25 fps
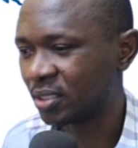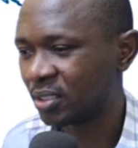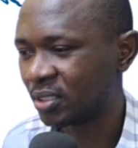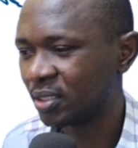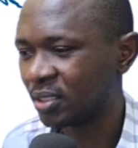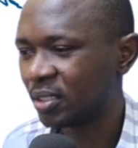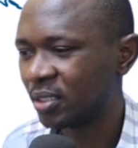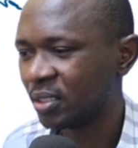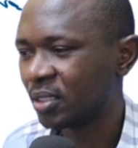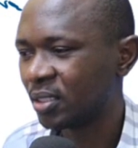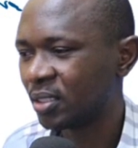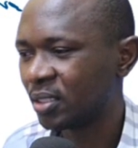
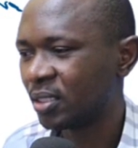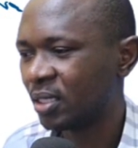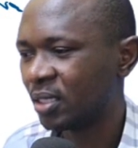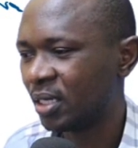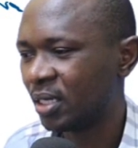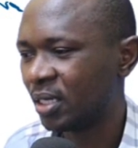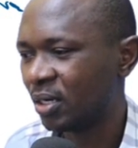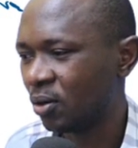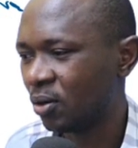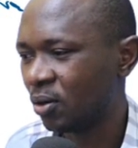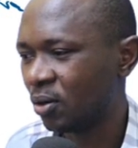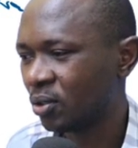and they'll also
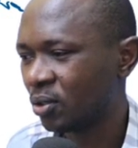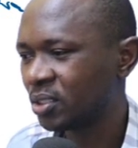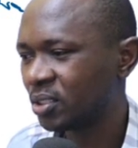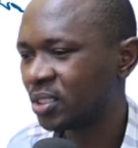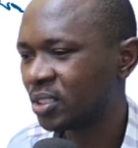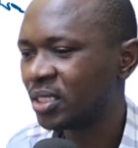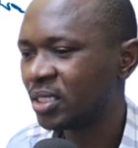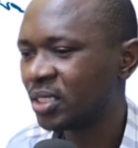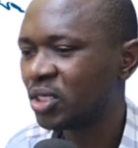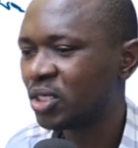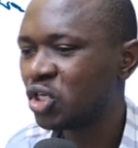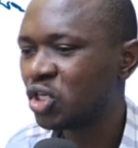be paid
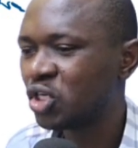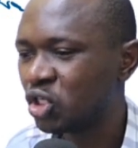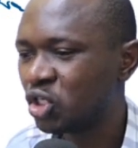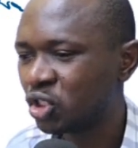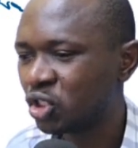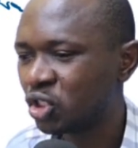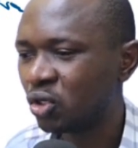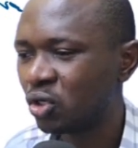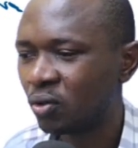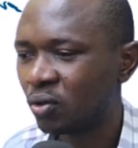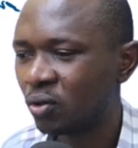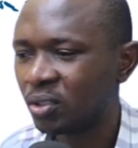for
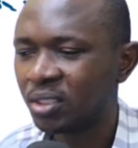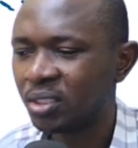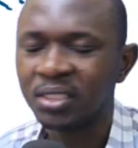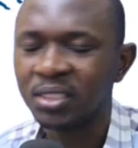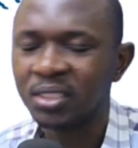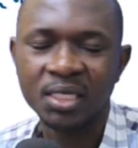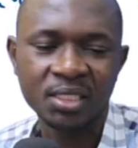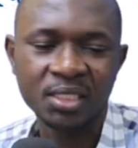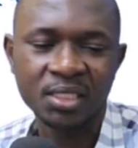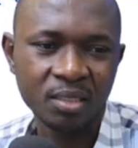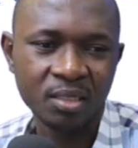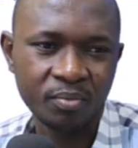as a
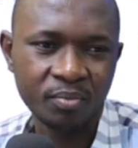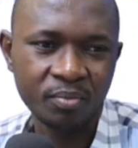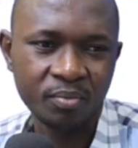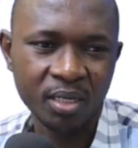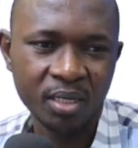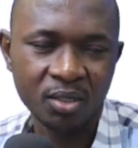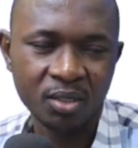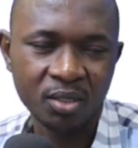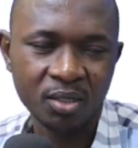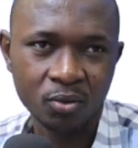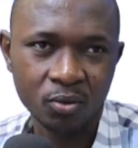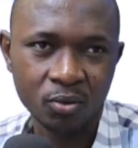
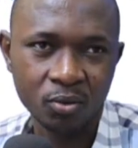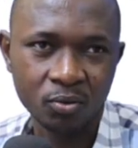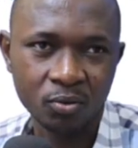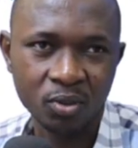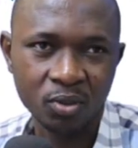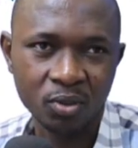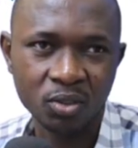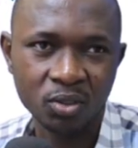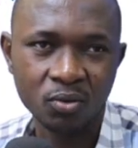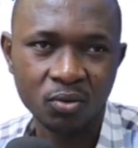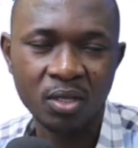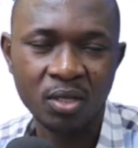bunch.
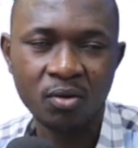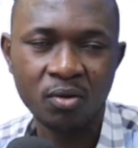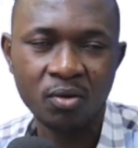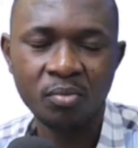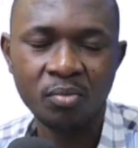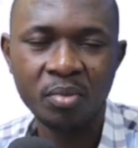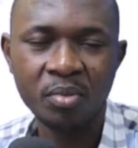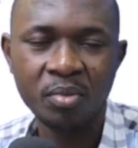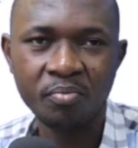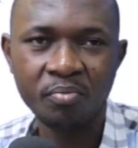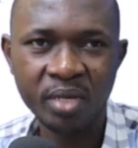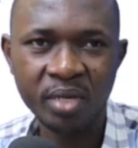
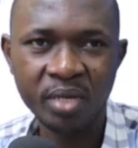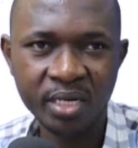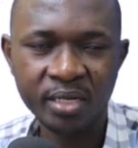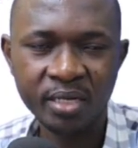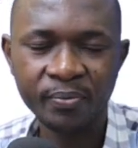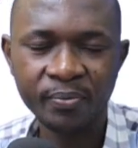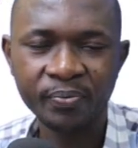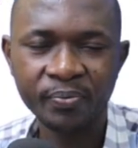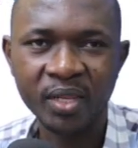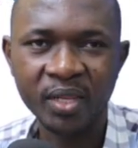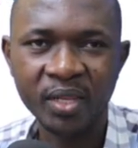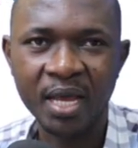Then
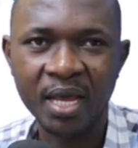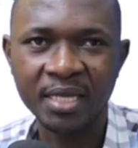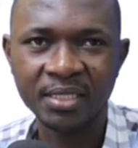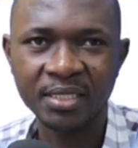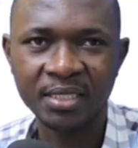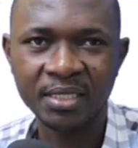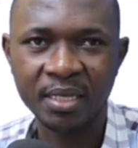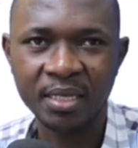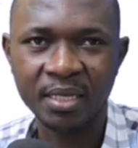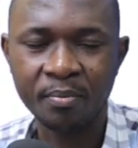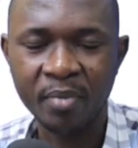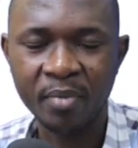the
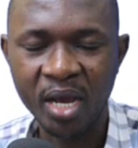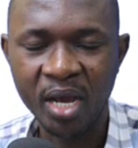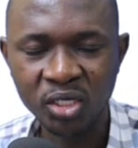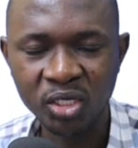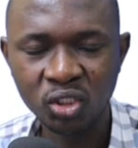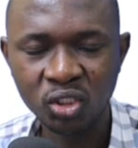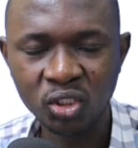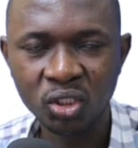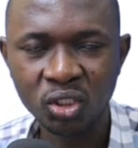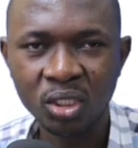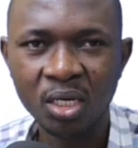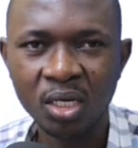other
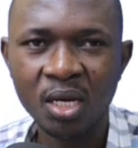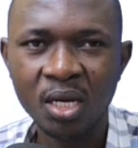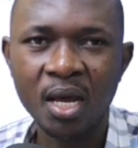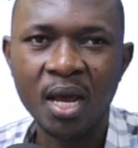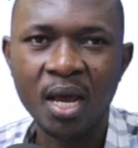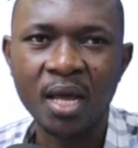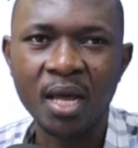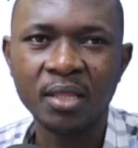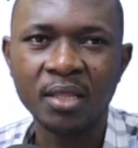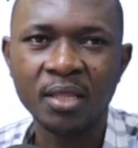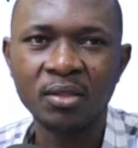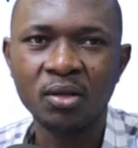rule is
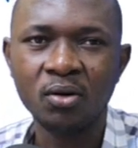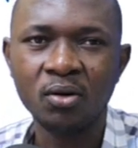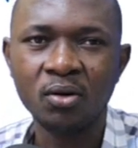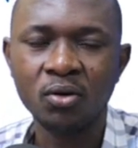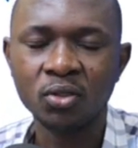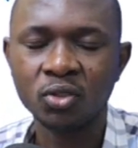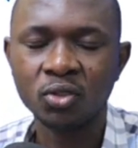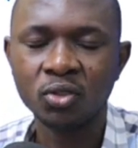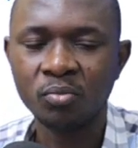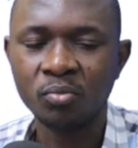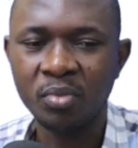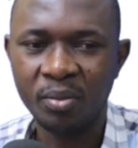that
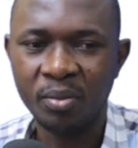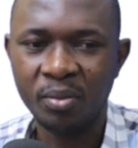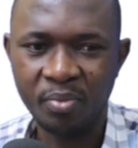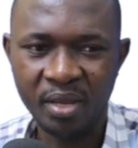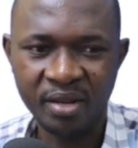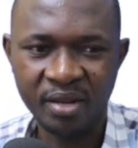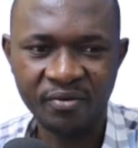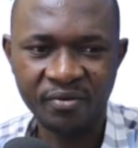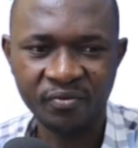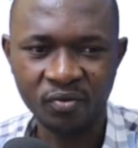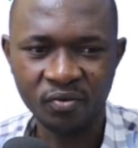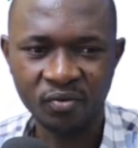
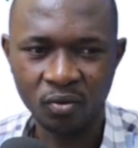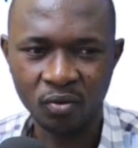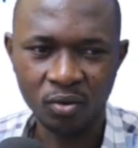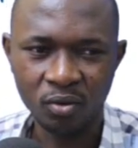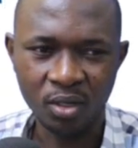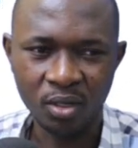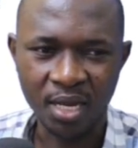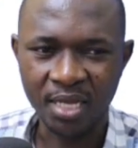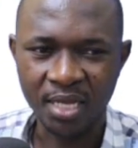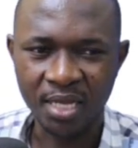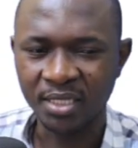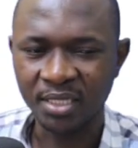
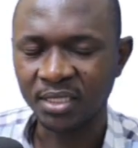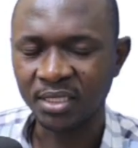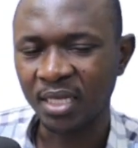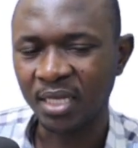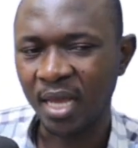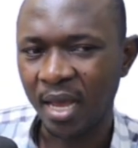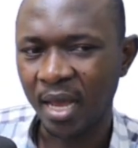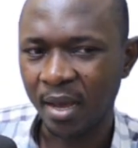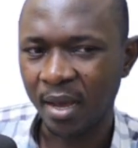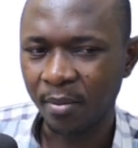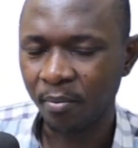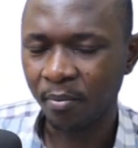knockout
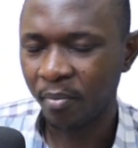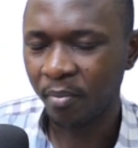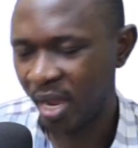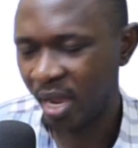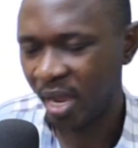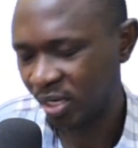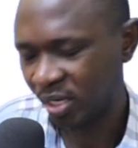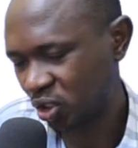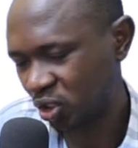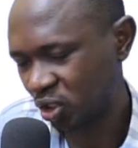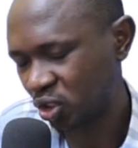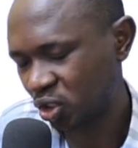agreement
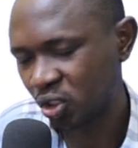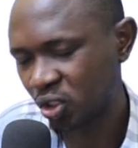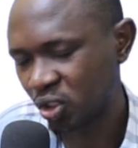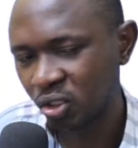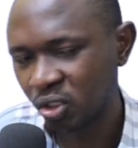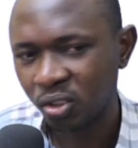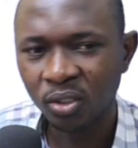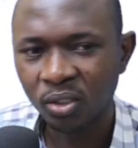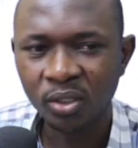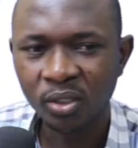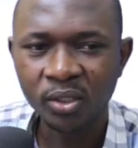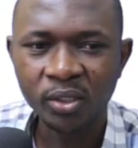is
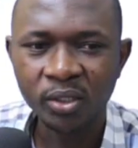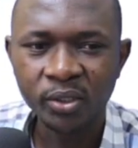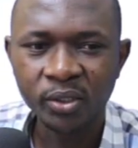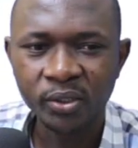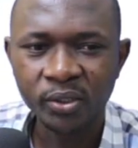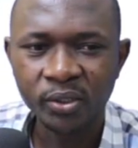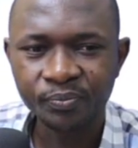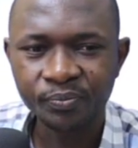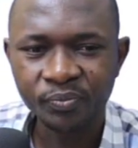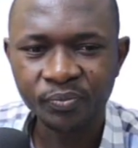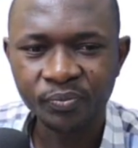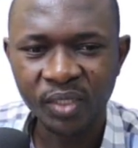not
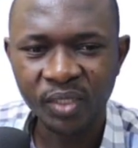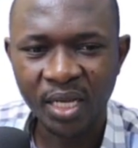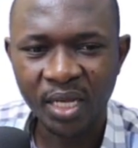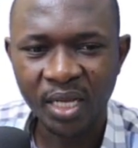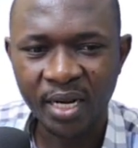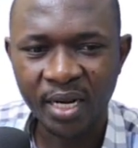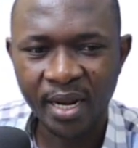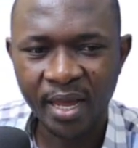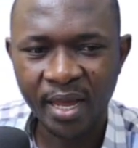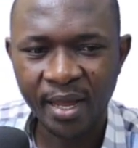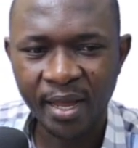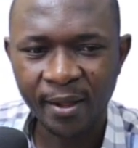illegal.
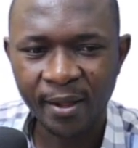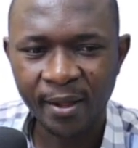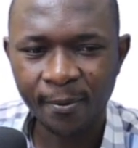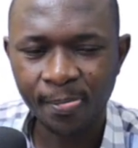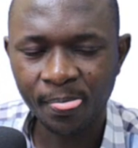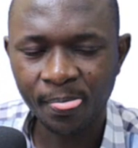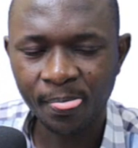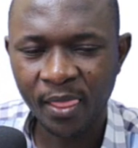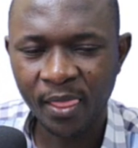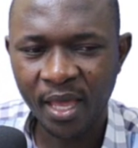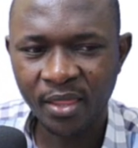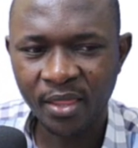
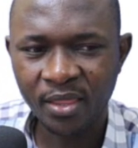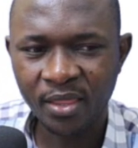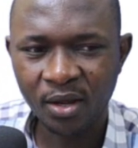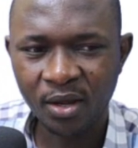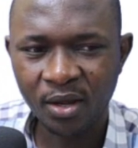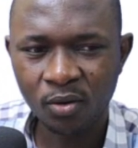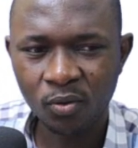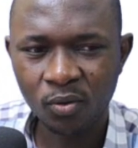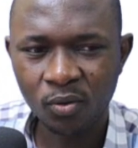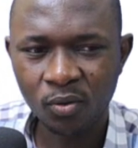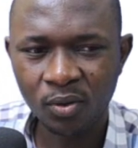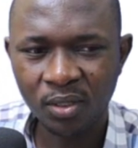
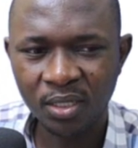Knockout